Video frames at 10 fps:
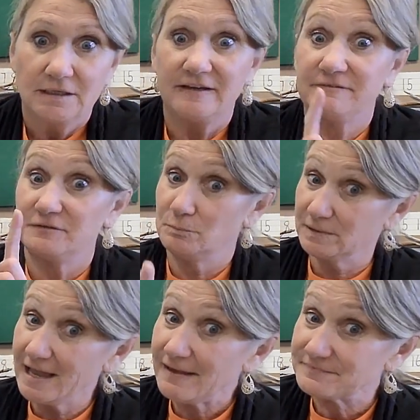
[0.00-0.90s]
If you
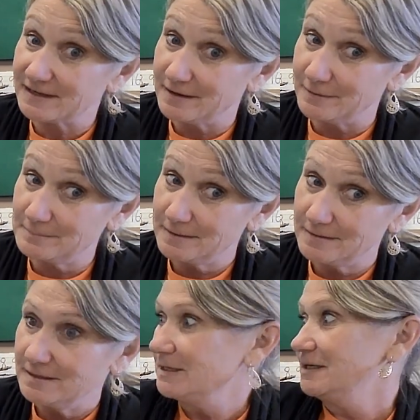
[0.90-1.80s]
plant them,
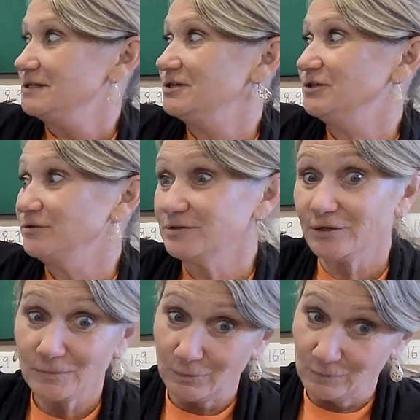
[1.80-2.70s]
you know
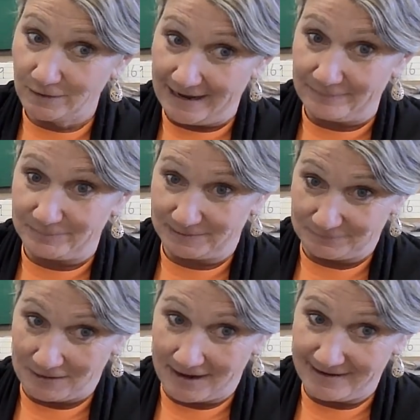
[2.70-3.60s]
what will happen,
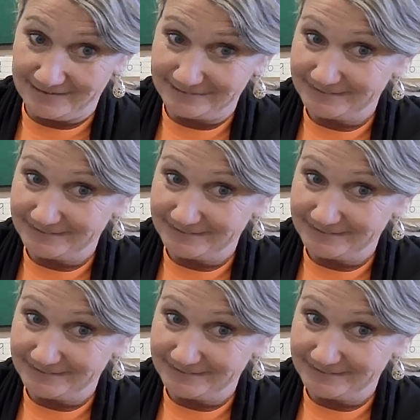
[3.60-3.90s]
right?